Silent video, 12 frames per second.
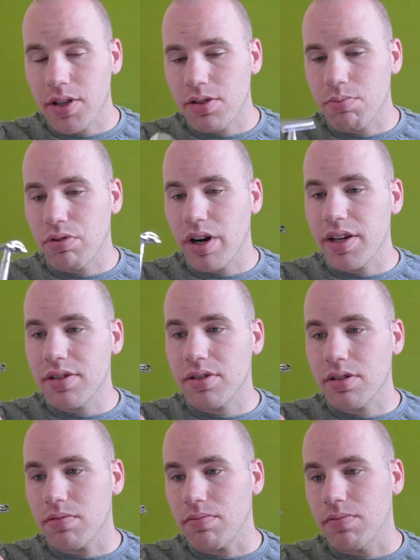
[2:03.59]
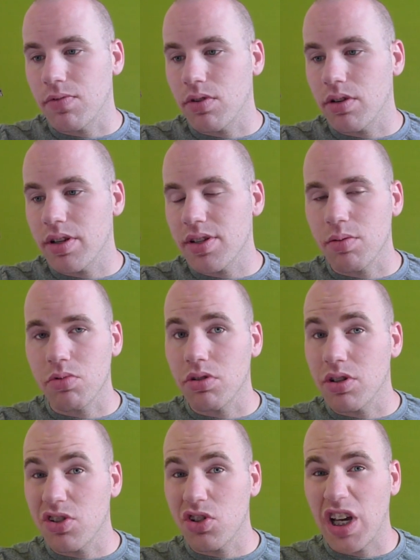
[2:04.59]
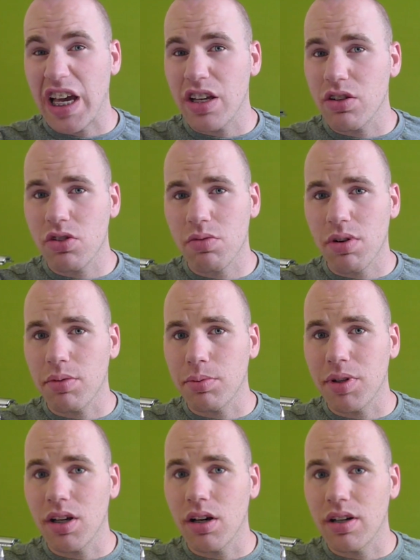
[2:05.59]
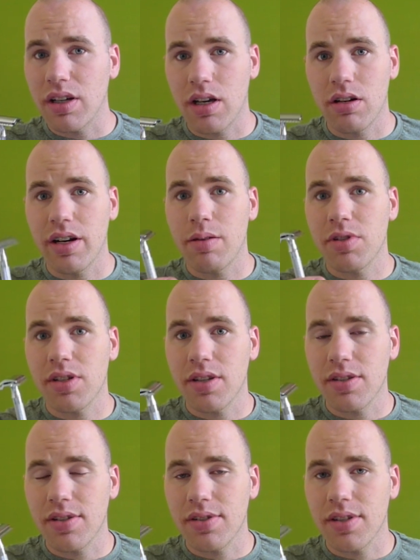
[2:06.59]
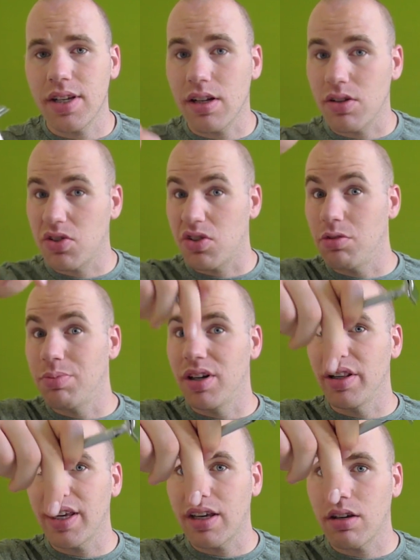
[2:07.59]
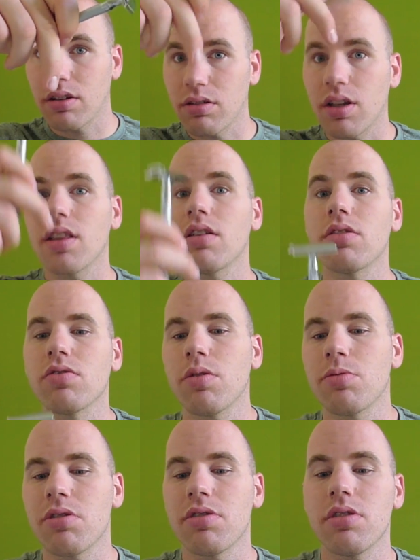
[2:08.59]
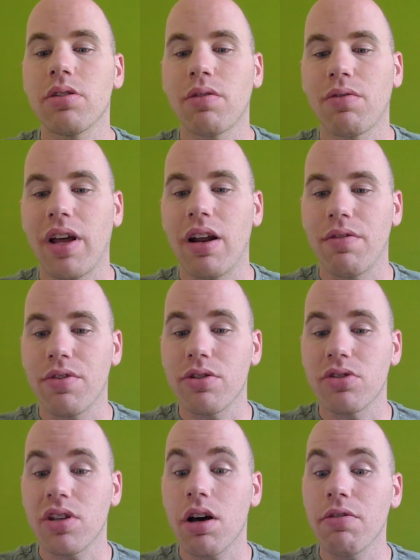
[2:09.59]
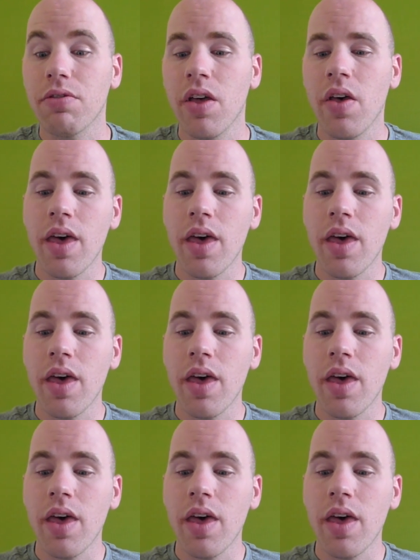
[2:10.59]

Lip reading: That's the price for this. I'm sure it's changed, probably gone down on Amazon since then. I'll still put a link in the description so you can find out for yourself.